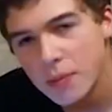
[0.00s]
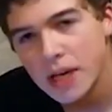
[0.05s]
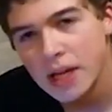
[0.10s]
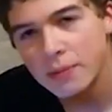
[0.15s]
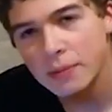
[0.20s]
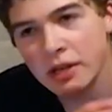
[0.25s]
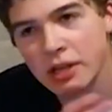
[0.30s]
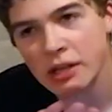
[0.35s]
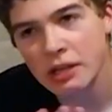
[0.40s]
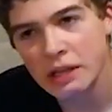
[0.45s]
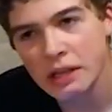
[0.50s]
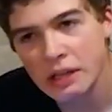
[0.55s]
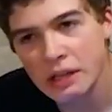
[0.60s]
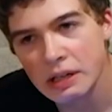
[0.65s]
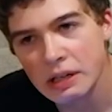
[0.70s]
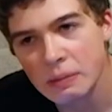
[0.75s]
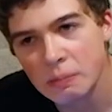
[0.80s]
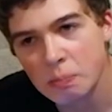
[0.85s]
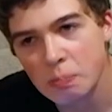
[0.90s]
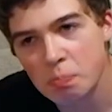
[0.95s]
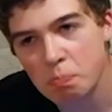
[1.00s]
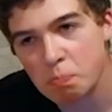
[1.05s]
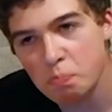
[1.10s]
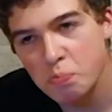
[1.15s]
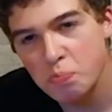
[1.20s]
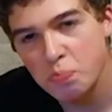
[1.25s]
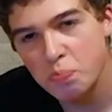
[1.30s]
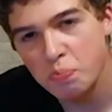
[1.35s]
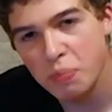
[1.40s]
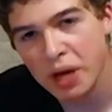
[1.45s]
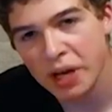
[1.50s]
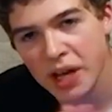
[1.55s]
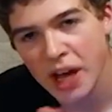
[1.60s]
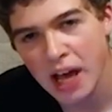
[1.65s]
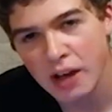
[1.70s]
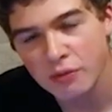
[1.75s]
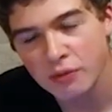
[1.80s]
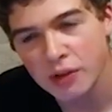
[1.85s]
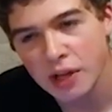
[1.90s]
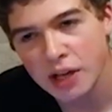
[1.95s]
maybe Ben
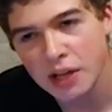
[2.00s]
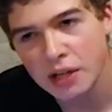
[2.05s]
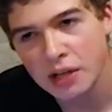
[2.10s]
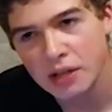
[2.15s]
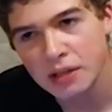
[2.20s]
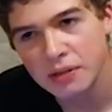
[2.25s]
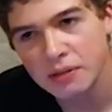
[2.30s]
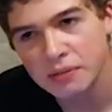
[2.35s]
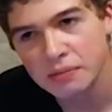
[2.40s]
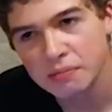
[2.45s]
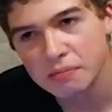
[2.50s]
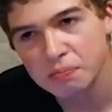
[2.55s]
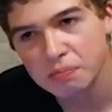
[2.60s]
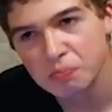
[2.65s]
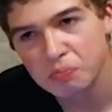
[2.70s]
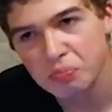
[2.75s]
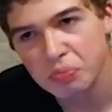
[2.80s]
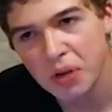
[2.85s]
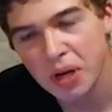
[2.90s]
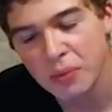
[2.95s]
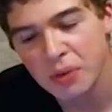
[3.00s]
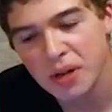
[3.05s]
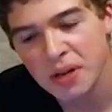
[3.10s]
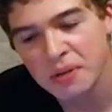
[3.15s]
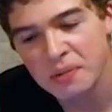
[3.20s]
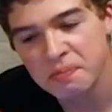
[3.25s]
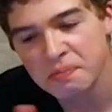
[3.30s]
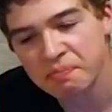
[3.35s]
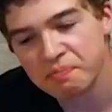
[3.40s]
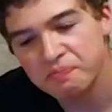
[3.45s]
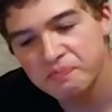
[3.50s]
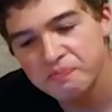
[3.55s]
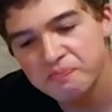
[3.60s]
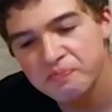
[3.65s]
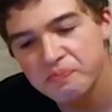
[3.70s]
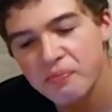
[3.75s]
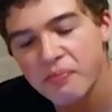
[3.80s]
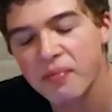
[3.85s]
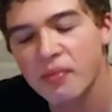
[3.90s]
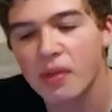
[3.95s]
Affleck. I mean,
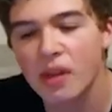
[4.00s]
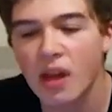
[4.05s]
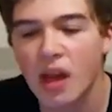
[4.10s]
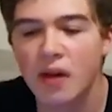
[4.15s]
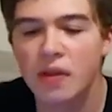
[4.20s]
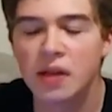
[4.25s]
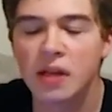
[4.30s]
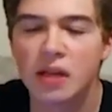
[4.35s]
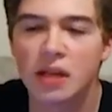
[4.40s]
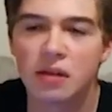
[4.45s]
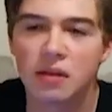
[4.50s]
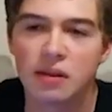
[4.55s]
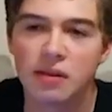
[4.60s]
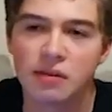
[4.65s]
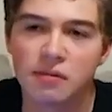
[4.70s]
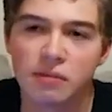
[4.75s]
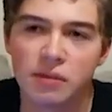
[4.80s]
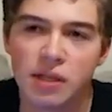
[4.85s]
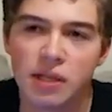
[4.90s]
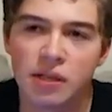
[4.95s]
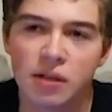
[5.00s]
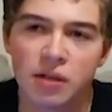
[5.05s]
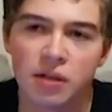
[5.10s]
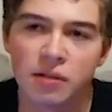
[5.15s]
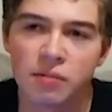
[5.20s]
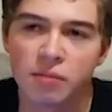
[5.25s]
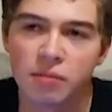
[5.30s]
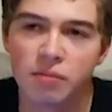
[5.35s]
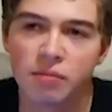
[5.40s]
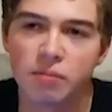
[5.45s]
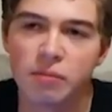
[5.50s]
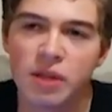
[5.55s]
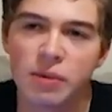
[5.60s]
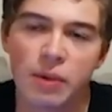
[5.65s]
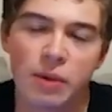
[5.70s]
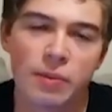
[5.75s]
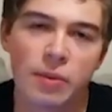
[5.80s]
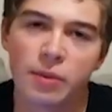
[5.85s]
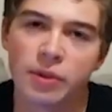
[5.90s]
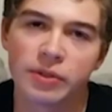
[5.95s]
I think he
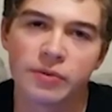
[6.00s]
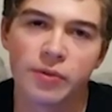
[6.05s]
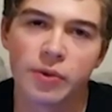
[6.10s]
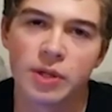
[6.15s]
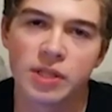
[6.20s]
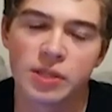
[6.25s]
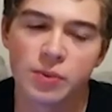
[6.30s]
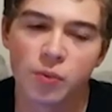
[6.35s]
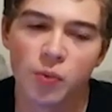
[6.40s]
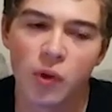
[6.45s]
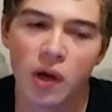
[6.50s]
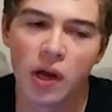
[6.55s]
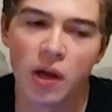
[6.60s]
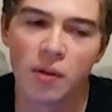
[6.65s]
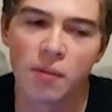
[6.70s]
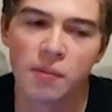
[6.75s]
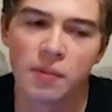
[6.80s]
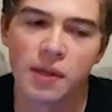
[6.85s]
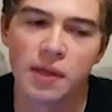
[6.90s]
might be able to voice him well.